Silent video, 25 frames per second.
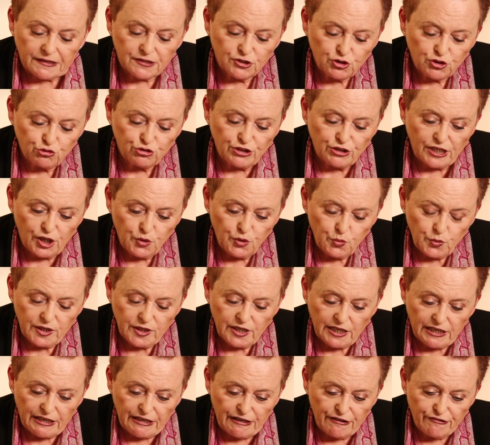Today we
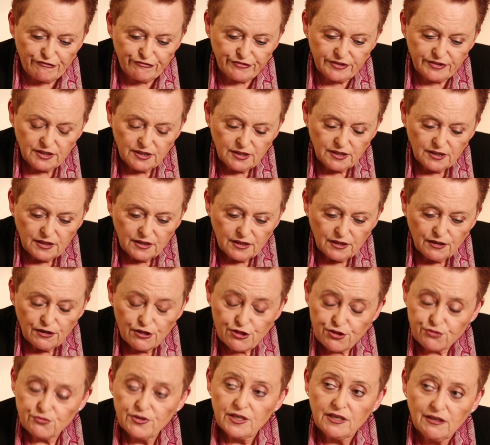have
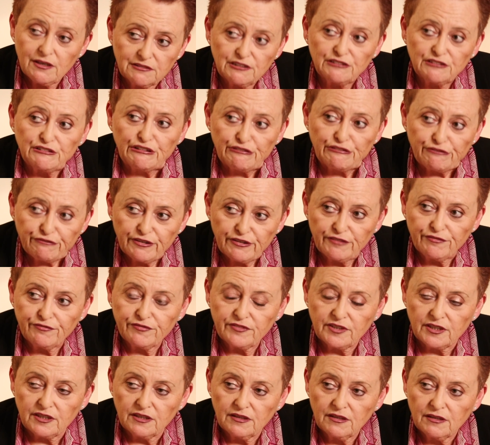
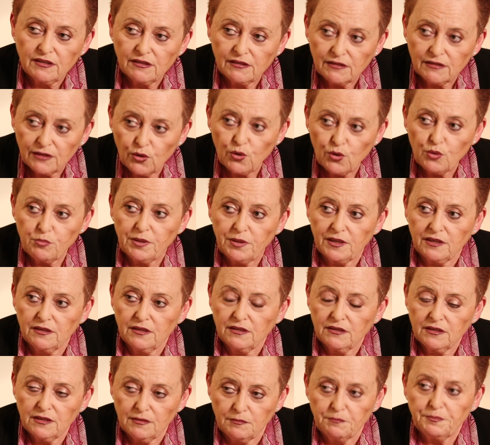350 global
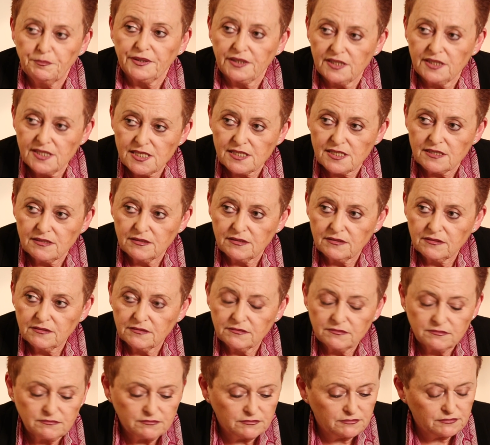companies,
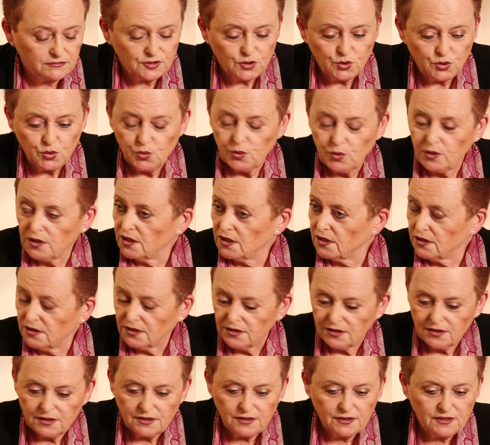Google,
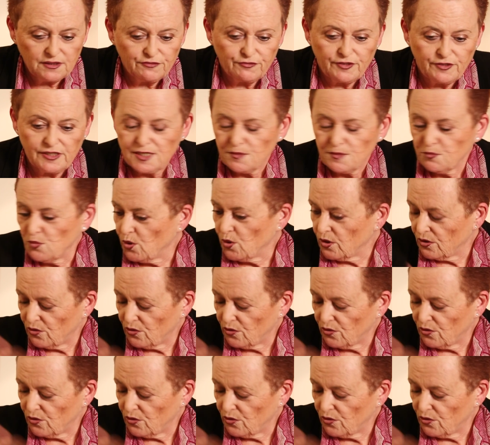Facebook,